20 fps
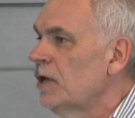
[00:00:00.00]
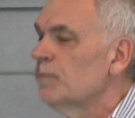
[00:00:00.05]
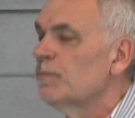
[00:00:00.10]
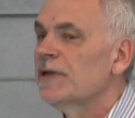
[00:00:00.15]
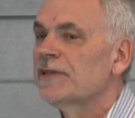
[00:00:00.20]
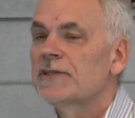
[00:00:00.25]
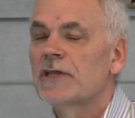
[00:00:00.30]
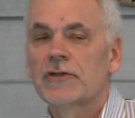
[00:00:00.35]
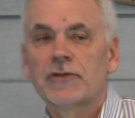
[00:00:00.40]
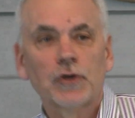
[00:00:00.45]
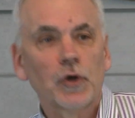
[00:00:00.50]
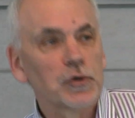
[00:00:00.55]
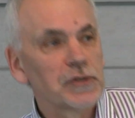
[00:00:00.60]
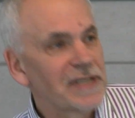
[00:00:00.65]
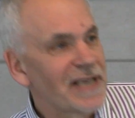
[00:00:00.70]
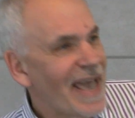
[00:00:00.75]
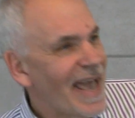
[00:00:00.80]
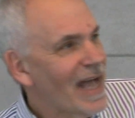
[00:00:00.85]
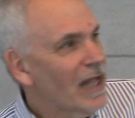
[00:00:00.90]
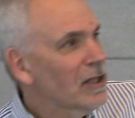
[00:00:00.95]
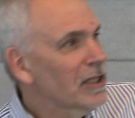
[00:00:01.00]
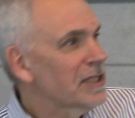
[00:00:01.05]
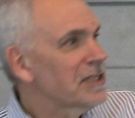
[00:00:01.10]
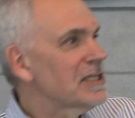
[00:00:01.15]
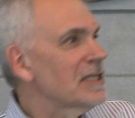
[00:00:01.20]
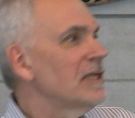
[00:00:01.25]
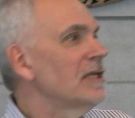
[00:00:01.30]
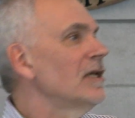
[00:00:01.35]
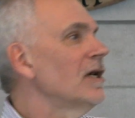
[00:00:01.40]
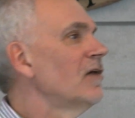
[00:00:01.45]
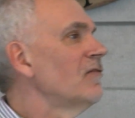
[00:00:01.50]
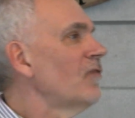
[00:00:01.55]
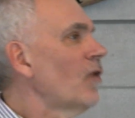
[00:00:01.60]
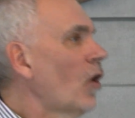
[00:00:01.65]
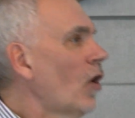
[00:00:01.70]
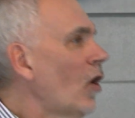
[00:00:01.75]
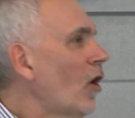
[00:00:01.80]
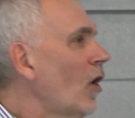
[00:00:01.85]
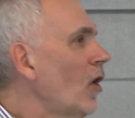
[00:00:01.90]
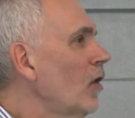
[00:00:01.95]
But the totality of
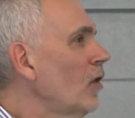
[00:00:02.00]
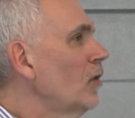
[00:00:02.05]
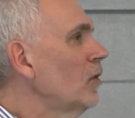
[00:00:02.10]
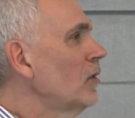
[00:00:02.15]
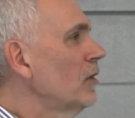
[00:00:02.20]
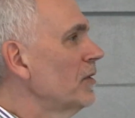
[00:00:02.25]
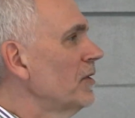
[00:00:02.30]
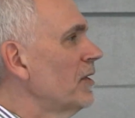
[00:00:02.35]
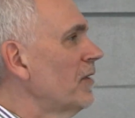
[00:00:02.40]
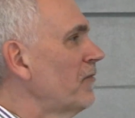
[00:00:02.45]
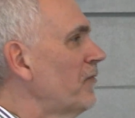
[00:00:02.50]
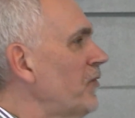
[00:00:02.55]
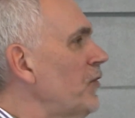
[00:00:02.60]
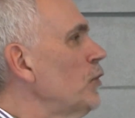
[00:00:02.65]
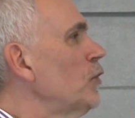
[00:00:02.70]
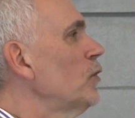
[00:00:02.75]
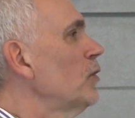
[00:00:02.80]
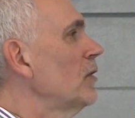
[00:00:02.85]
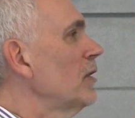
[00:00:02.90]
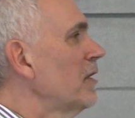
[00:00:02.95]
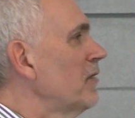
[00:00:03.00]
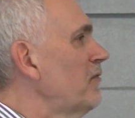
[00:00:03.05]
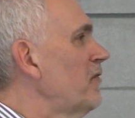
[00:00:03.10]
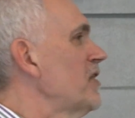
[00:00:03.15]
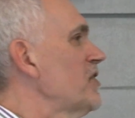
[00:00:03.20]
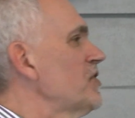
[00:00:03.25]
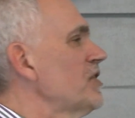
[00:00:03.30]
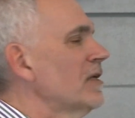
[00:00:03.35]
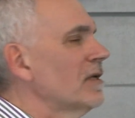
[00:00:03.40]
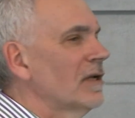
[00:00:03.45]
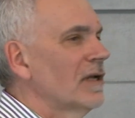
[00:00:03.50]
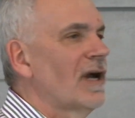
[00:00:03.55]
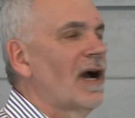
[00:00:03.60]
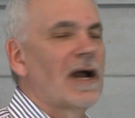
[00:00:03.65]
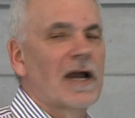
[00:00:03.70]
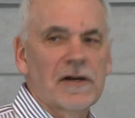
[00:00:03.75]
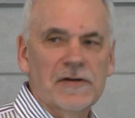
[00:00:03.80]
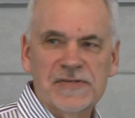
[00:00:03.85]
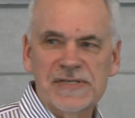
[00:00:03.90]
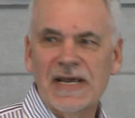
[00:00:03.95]
all the fuel-efficient
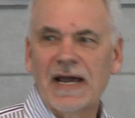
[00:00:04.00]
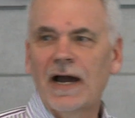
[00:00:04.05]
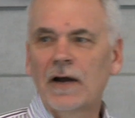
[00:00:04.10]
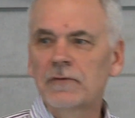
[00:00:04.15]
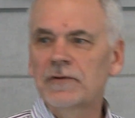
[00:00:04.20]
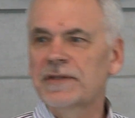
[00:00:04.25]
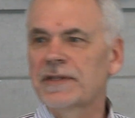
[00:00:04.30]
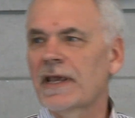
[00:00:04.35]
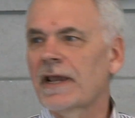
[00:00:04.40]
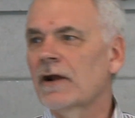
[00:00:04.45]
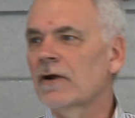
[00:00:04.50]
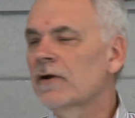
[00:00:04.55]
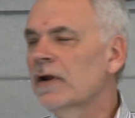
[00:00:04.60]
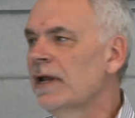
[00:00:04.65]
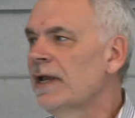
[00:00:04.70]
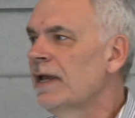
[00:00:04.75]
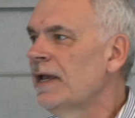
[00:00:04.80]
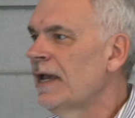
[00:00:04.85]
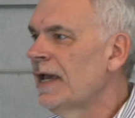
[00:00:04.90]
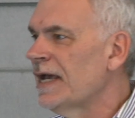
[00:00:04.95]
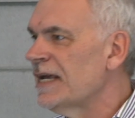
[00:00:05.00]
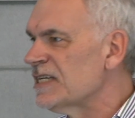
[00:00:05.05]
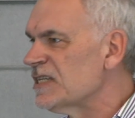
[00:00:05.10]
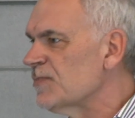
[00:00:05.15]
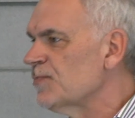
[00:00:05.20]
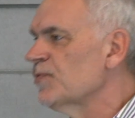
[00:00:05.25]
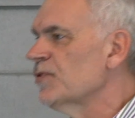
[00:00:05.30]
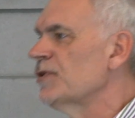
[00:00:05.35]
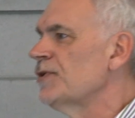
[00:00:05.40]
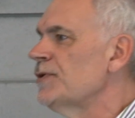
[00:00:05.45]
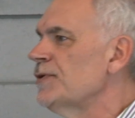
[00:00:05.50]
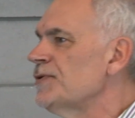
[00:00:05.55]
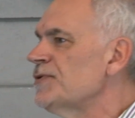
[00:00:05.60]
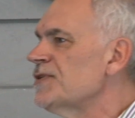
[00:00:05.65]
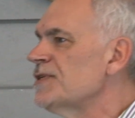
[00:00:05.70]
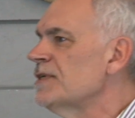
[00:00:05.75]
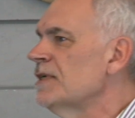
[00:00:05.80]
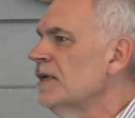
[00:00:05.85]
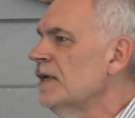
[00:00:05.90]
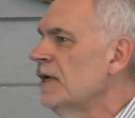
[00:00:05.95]
cars out there has
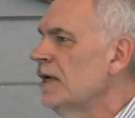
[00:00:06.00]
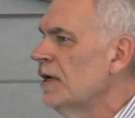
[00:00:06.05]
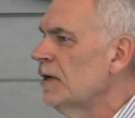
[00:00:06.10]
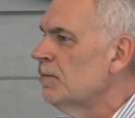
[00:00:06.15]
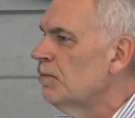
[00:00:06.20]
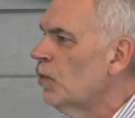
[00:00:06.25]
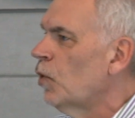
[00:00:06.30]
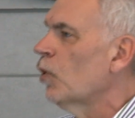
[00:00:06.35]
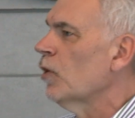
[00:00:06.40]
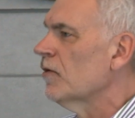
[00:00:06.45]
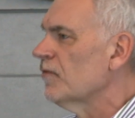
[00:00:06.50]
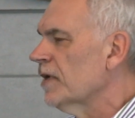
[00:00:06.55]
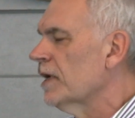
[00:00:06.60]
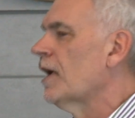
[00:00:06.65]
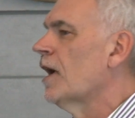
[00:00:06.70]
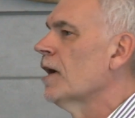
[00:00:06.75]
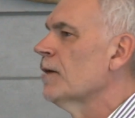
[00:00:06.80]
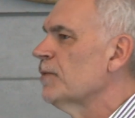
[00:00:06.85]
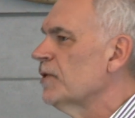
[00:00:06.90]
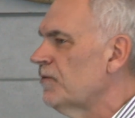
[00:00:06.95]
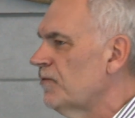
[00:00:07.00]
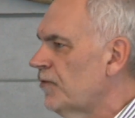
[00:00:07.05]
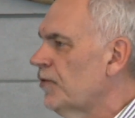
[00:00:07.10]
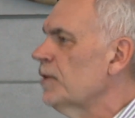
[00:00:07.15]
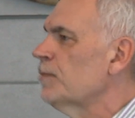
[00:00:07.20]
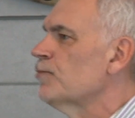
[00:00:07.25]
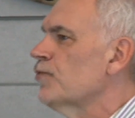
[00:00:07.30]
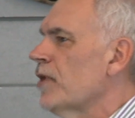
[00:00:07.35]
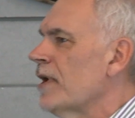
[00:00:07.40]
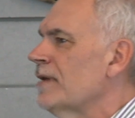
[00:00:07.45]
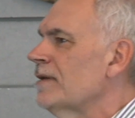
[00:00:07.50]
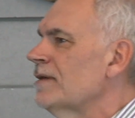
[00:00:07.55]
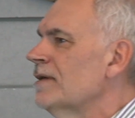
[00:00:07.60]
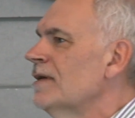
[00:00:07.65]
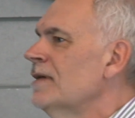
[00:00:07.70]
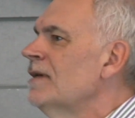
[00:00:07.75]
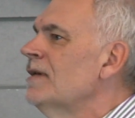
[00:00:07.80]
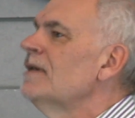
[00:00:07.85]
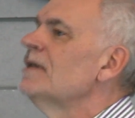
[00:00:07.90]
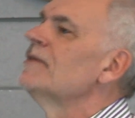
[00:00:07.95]
produced more of a carbon footprint
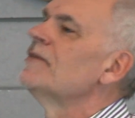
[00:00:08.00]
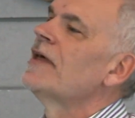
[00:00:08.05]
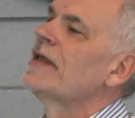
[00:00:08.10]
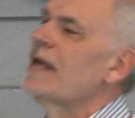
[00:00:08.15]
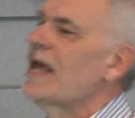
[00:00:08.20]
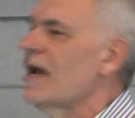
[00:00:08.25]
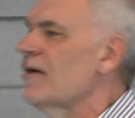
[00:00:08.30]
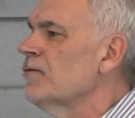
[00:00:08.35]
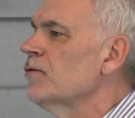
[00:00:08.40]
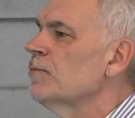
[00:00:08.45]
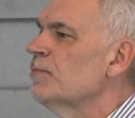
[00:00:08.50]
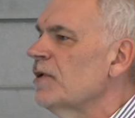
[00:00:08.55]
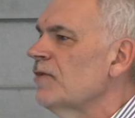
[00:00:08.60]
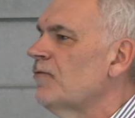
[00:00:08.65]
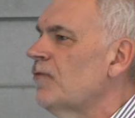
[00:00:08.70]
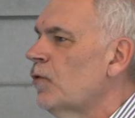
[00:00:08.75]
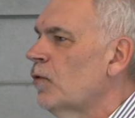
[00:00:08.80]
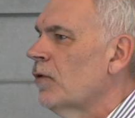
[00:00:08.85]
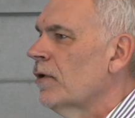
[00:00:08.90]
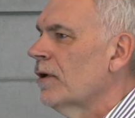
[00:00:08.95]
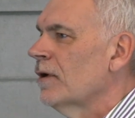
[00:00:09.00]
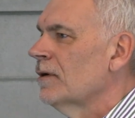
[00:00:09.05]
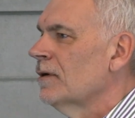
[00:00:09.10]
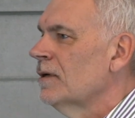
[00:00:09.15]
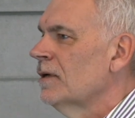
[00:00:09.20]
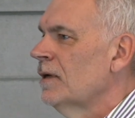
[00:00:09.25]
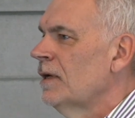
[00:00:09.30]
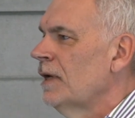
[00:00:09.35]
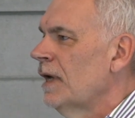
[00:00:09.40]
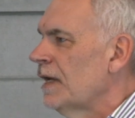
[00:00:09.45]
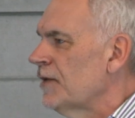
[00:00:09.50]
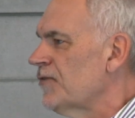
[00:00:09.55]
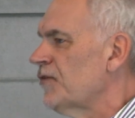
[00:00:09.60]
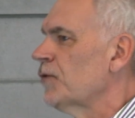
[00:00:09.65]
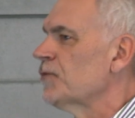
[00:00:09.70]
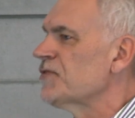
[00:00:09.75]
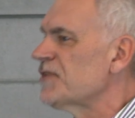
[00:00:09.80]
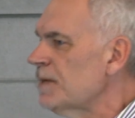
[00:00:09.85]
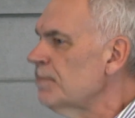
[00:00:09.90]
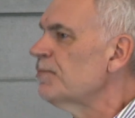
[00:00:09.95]
than ever before. And
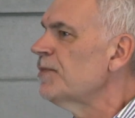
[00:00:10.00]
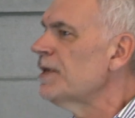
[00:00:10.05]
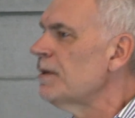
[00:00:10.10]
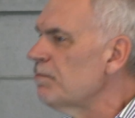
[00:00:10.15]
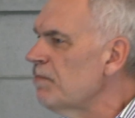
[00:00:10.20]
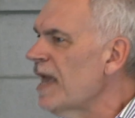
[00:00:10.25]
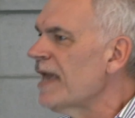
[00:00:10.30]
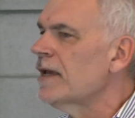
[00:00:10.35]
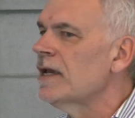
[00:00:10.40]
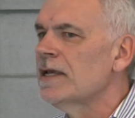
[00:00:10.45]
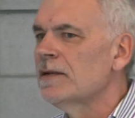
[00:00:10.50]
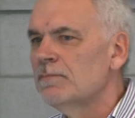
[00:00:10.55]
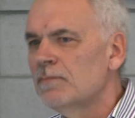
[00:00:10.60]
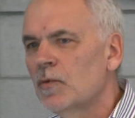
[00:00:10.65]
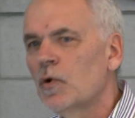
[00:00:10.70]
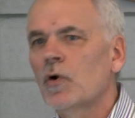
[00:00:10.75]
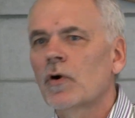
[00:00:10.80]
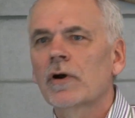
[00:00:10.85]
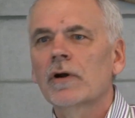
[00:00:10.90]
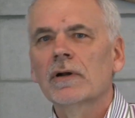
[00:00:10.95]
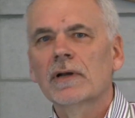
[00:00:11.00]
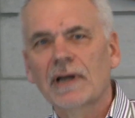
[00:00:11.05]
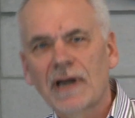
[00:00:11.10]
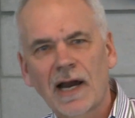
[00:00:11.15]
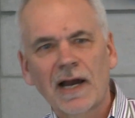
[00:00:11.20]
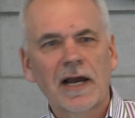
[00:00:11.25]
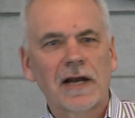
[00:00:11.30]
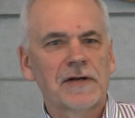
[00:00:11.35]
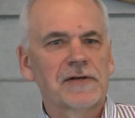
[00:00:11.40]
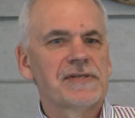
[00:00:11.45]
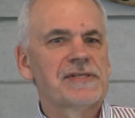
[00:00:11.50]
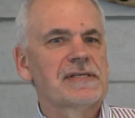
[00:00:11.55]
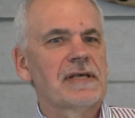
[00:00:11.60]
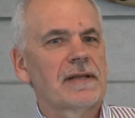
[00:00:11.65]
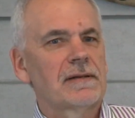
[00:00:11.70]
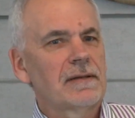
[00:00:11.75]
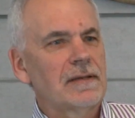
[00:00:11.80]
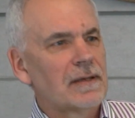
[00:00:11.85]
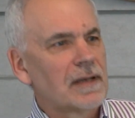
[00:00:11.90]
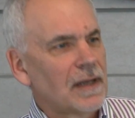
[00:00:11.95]
so simply making more cars
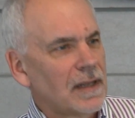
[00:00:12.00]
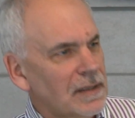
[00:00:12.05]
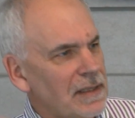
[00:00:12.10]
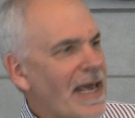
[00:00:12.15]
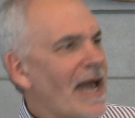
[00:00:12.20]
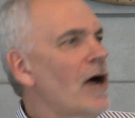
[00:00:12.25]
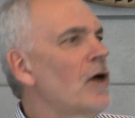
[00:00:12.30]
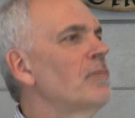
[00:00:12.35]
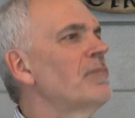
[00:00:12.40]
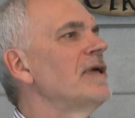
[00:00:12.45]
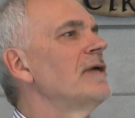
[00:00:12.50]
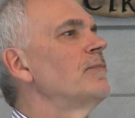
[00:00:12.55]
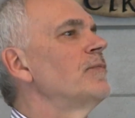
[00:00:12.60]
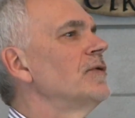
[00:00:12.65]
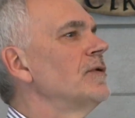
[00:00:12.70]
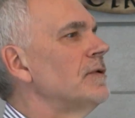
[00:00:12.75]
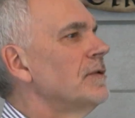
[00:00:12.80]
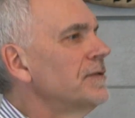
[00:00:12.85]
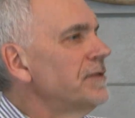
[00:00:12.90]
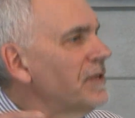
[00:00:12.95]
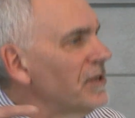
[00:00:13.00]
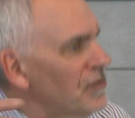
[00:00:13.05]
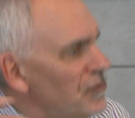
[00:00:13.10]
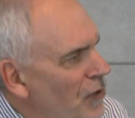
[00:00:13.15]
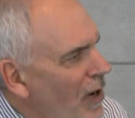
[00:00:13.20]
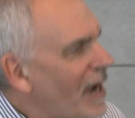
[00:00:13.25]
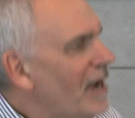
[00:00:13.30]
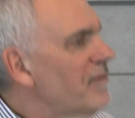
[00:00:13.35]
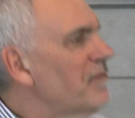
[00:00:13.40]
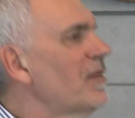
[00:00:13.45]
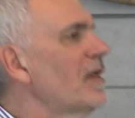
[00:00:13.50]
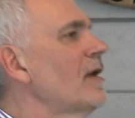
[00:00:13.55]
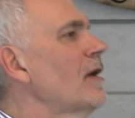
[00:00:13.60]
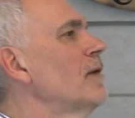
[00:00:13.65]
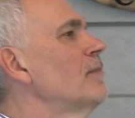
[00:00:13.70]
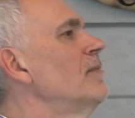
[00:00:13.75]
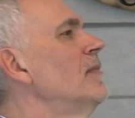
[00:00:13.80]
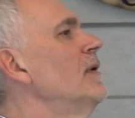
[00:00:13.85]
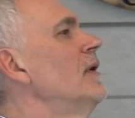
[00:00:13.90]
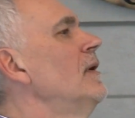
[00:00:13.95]
that allow people to drive
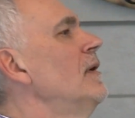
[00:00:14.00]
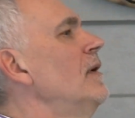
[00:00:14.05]
them,